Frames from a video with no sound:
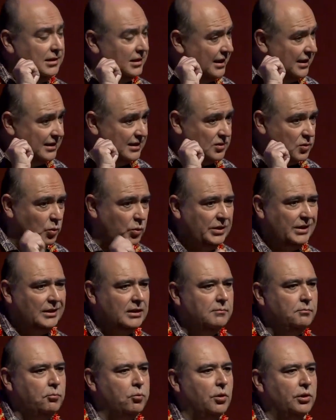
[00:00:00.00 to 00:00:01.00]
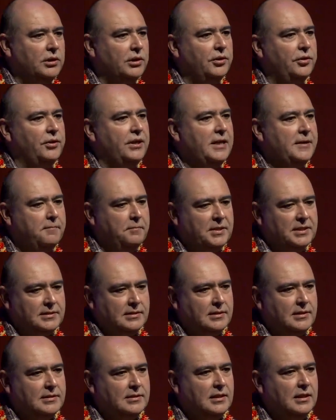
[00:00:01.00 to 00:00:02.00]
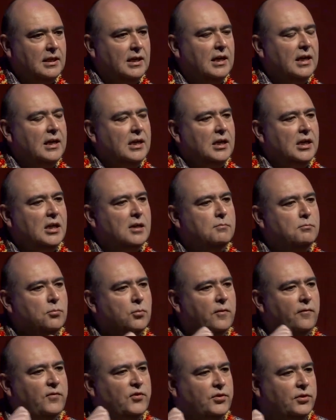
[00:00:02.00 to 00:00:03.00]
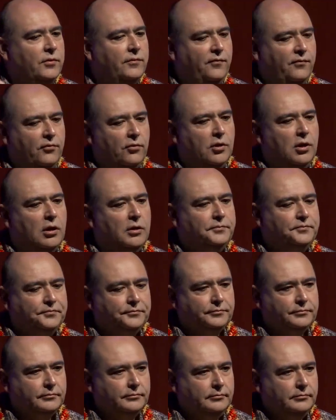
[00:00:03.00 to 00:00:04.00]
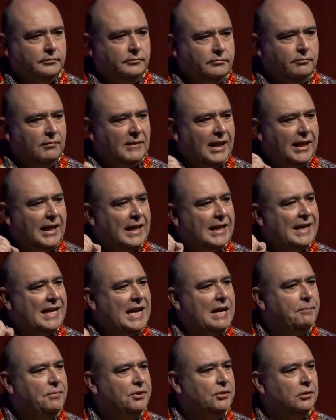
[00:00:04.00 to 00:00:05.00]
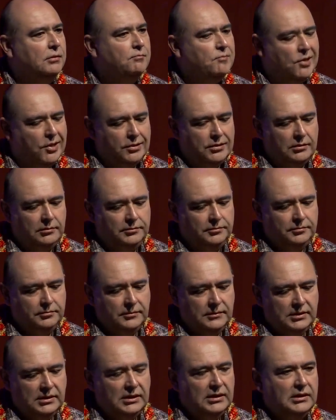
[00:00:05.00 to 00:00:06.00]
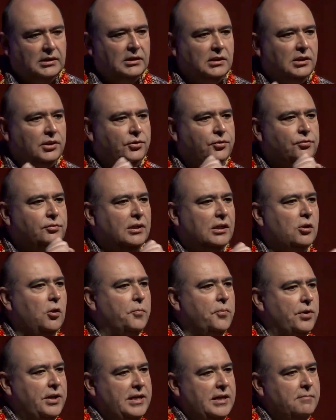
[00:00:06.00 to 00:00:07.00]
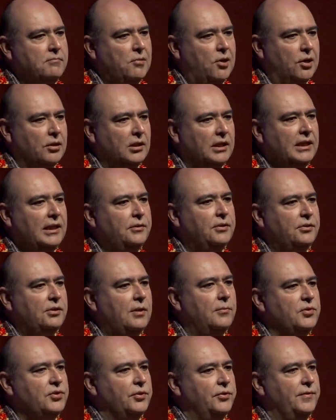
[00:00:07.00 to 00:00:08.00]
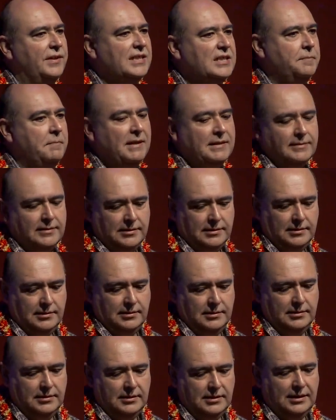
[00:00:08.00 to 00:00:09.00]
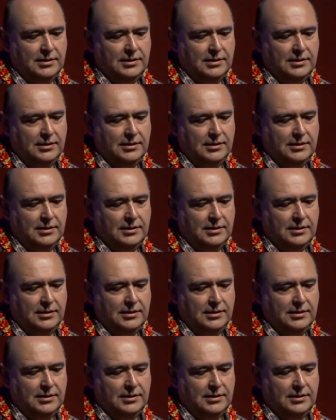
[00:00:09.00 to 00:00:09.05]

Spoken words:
that is really important today in business. It moves you from a capital model to an operating model in terms of your expenses.